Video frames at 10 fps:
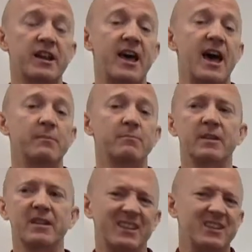in an
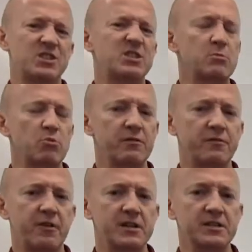atom is somewhat
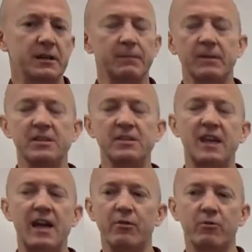fuzzy. It
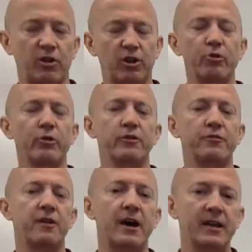doesn't have a clearly
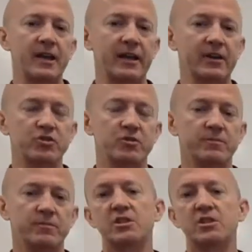defined edge.